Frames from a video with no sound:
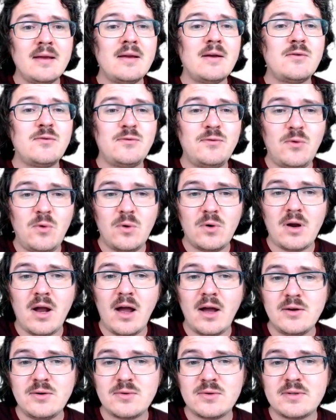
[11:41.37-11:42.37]

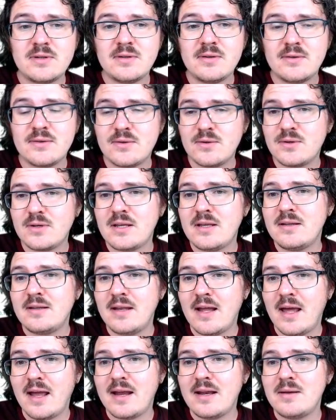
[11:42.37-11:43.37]

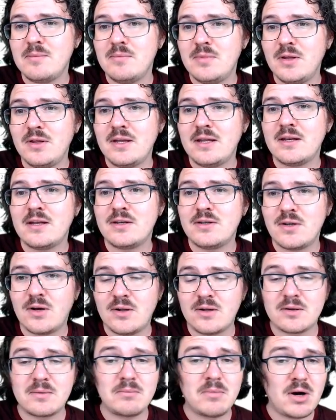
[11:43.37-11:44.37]
$439 million
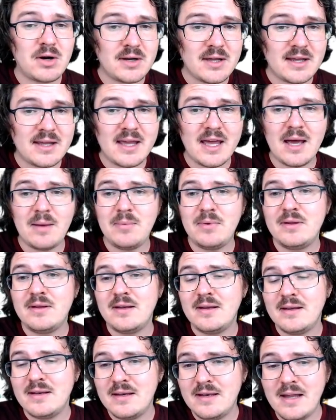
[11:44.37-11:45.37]
market cap,
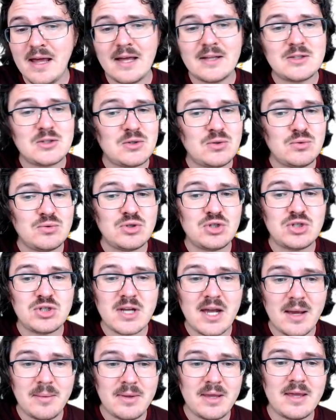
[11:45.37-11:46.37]
not too
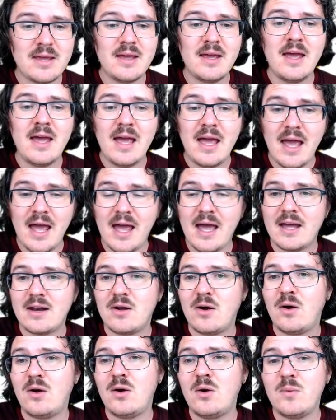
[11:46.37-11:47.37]
shabby at
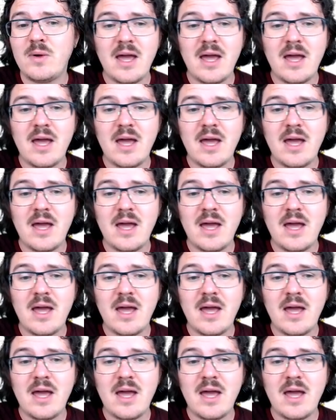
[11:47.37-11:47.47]
all.